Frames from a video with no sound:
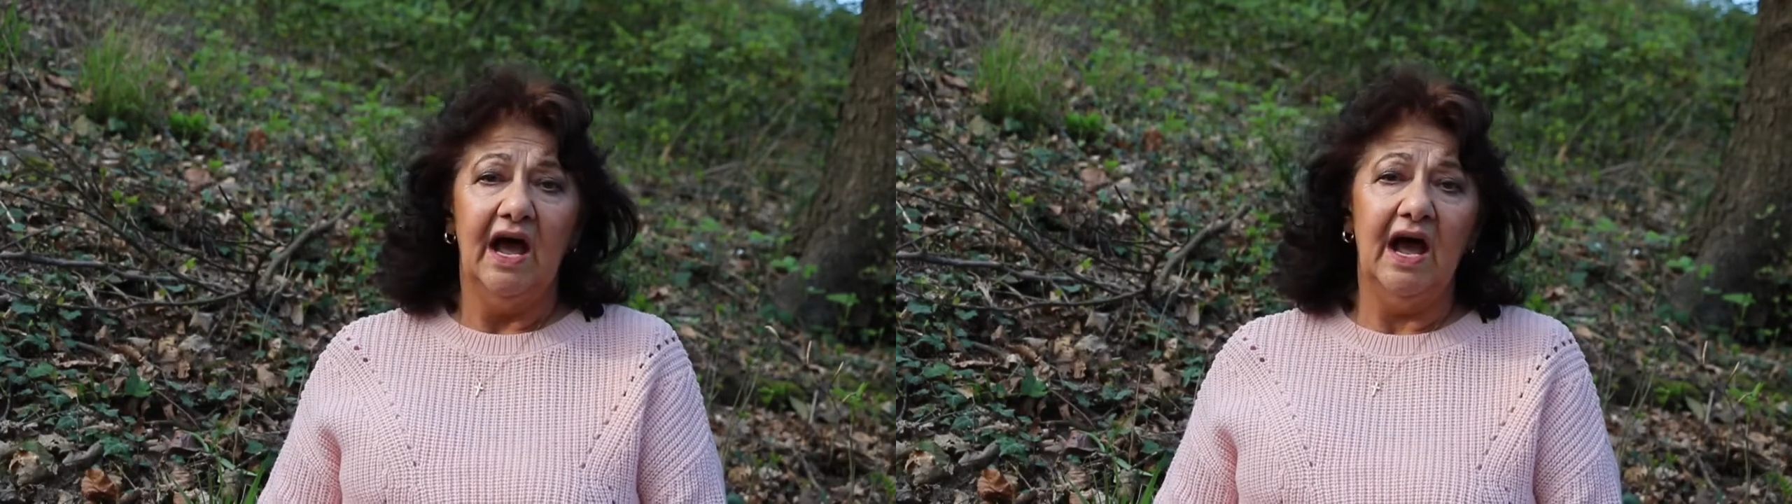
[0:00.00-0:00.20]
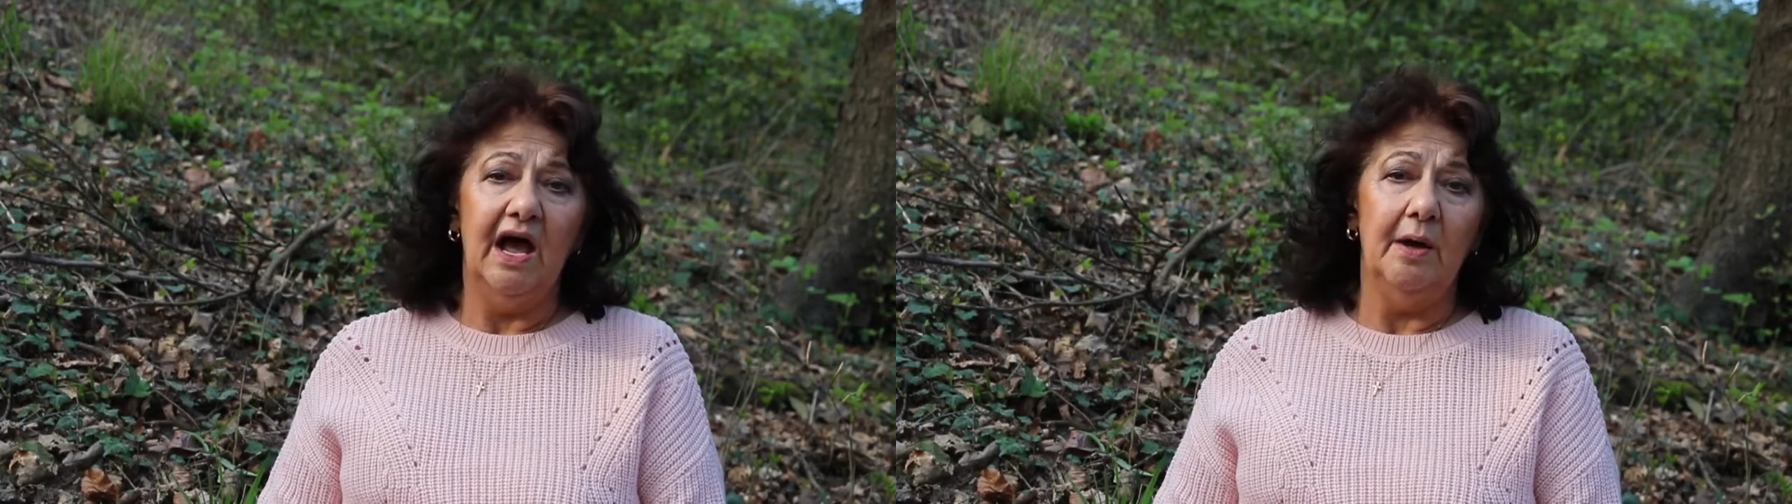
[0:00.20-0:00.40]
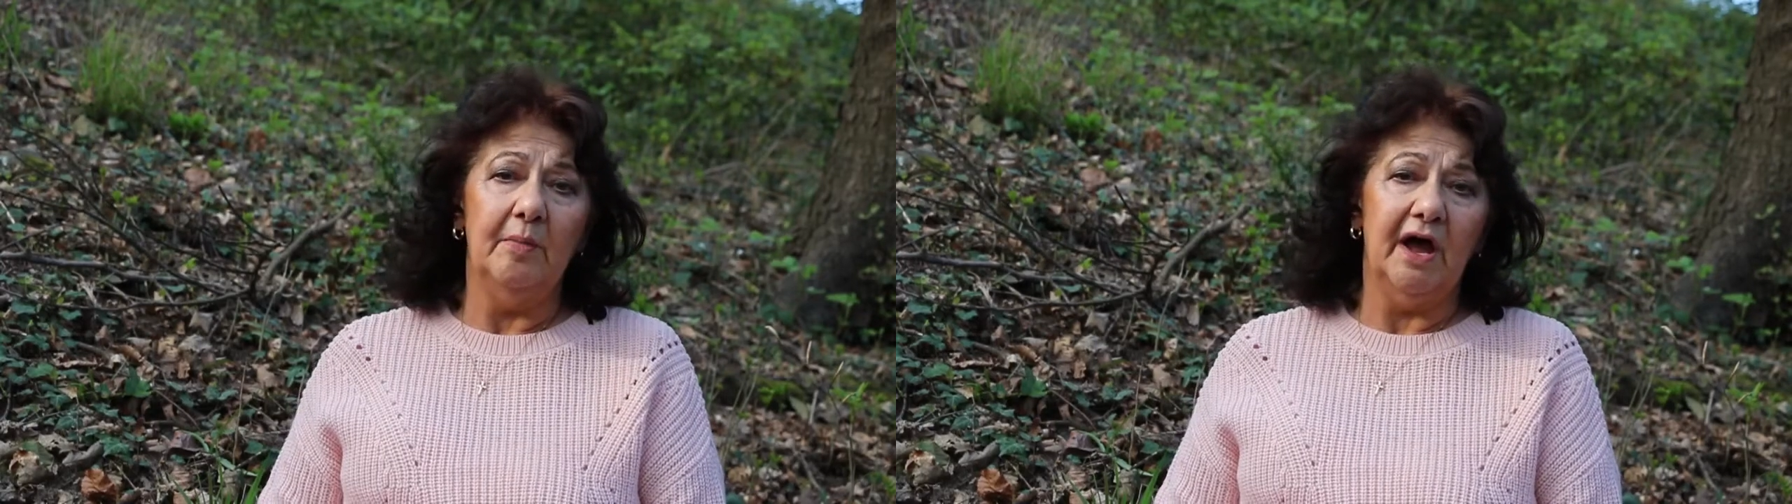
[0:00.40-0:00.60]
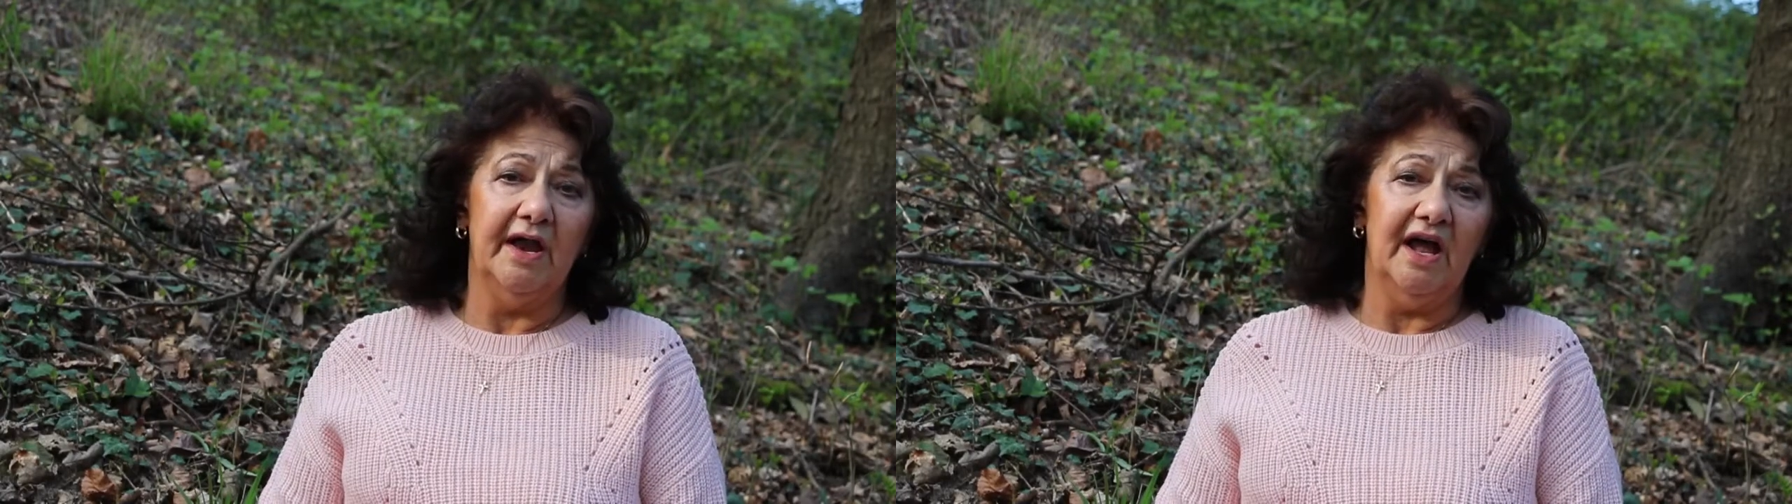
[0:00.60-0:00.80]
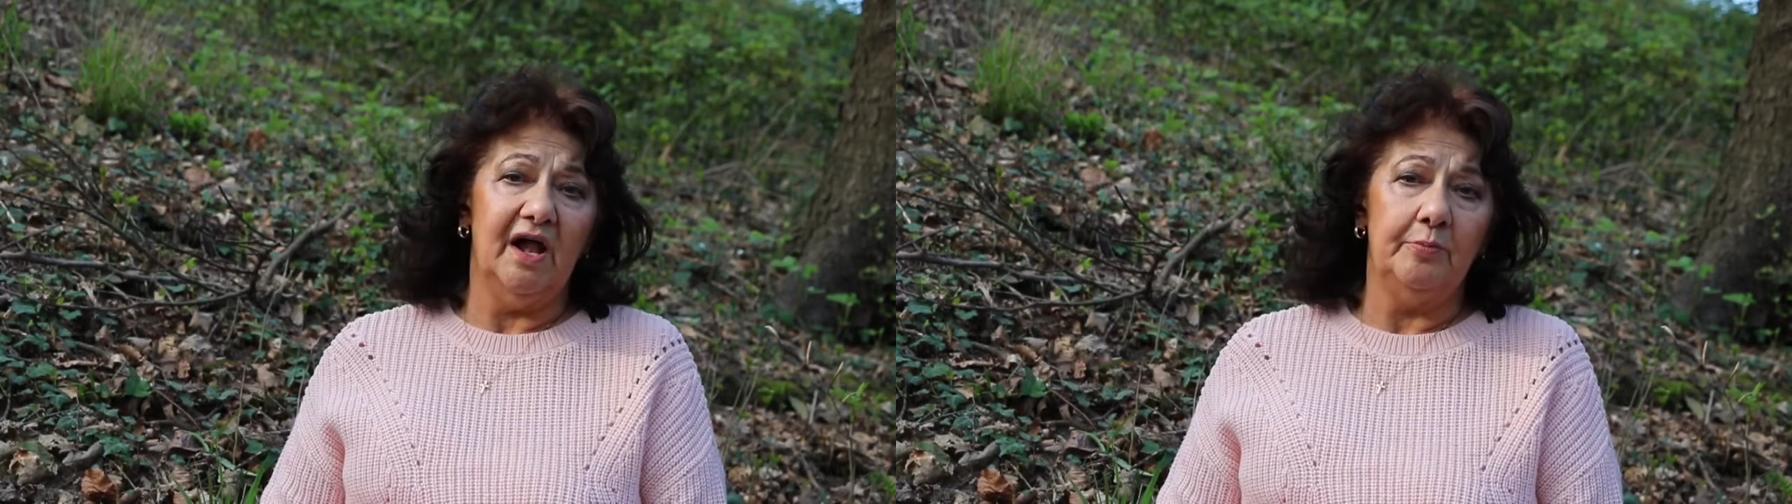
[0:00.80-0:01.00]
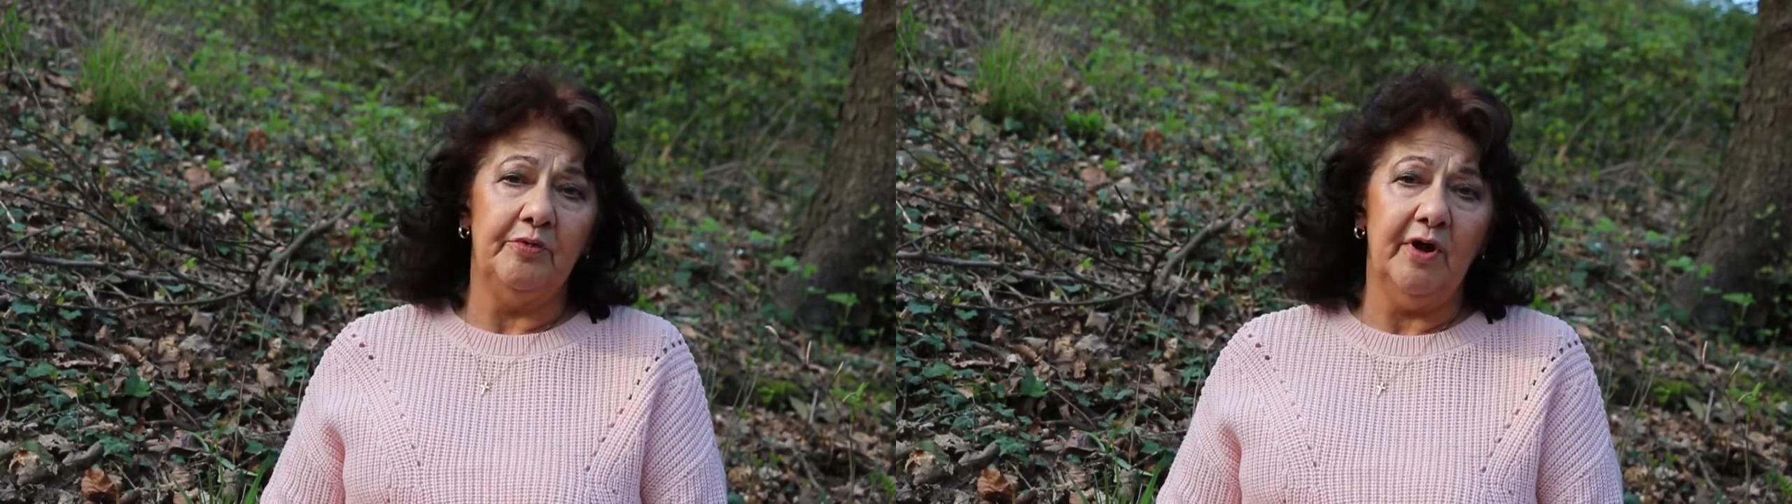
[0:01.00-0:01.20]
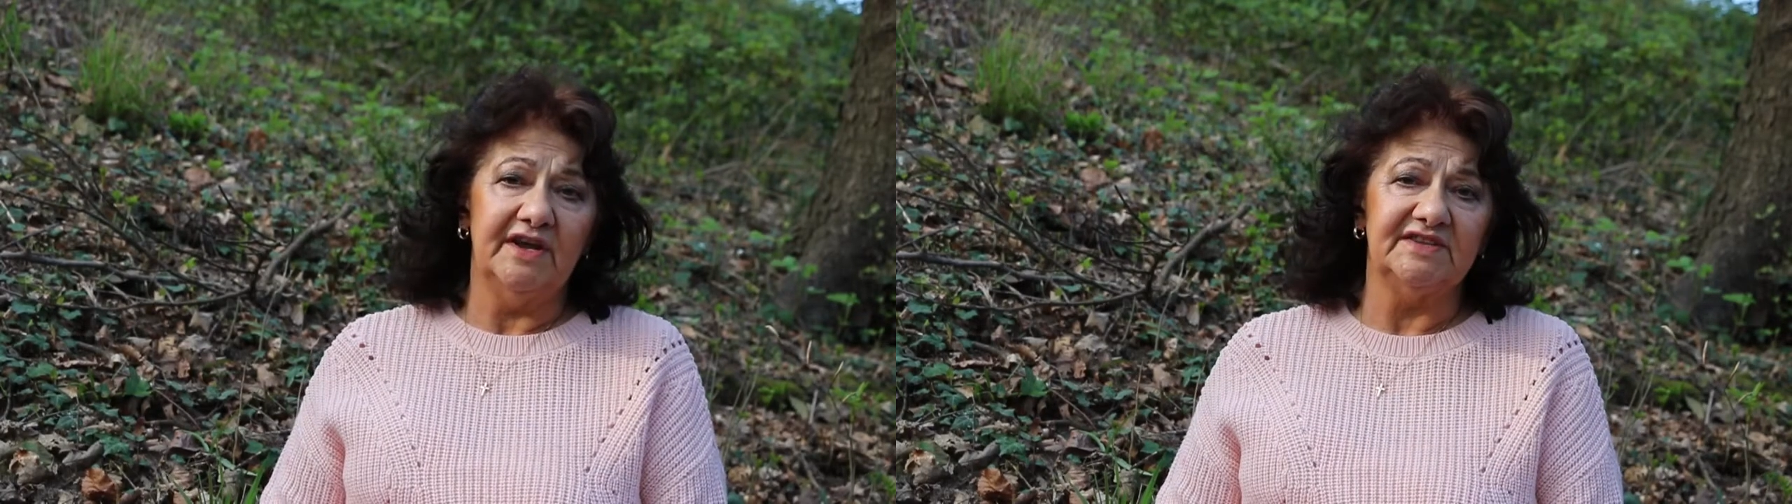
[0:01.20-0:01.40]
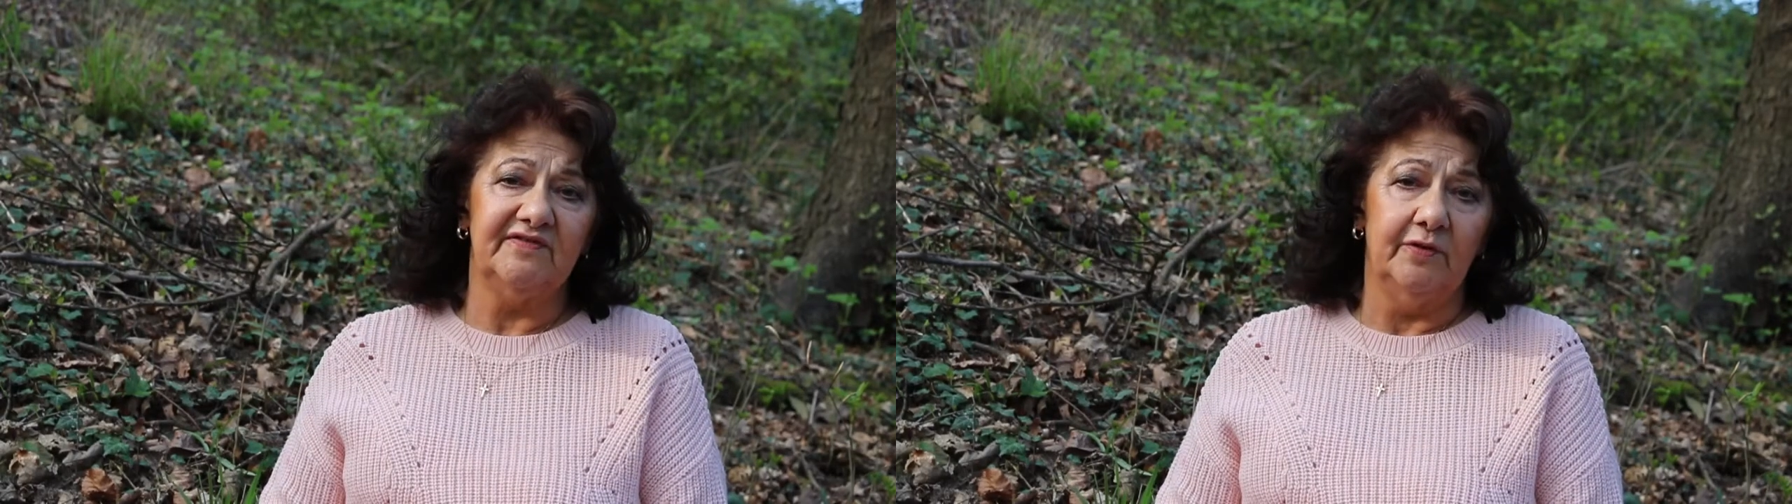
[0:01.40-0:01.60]
and I'll
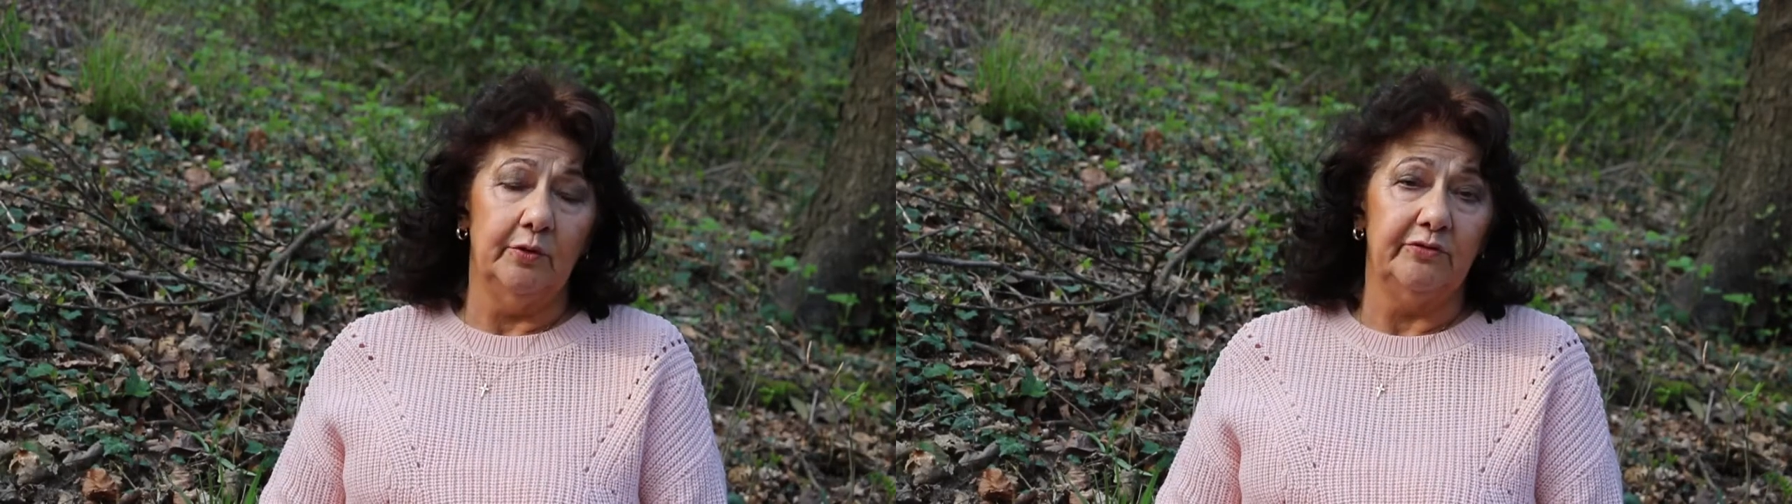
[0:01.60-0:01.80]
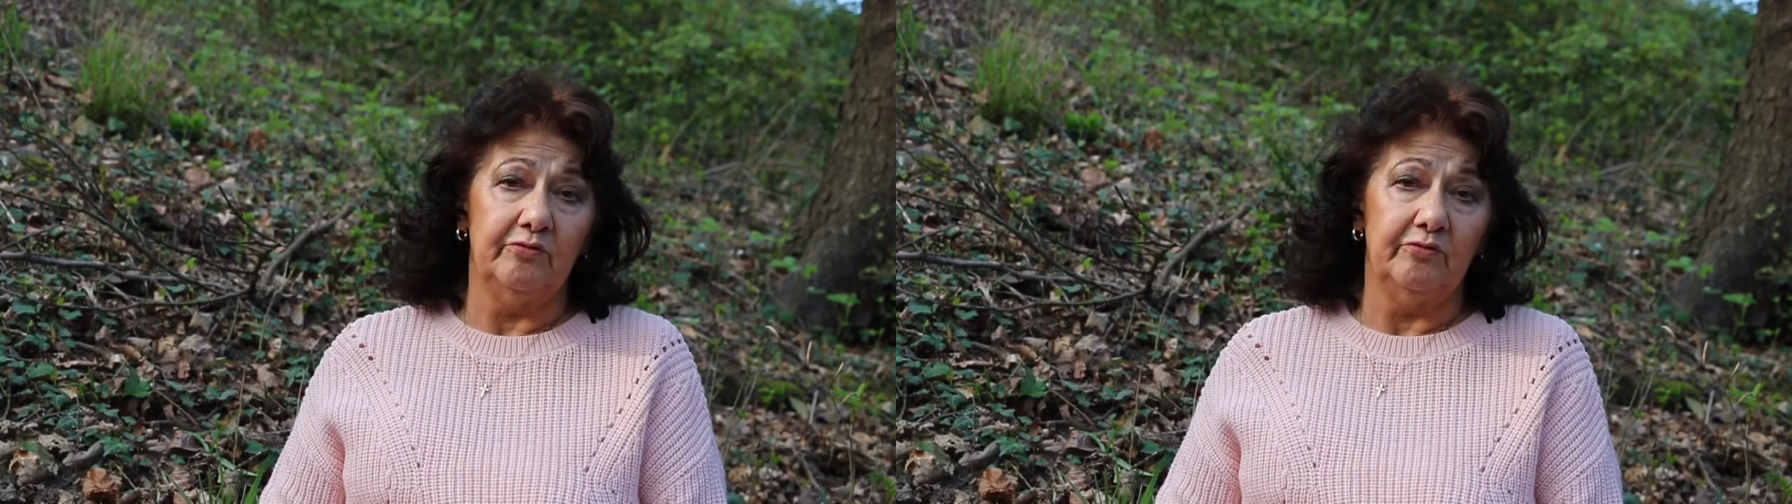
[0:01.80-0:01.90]
press for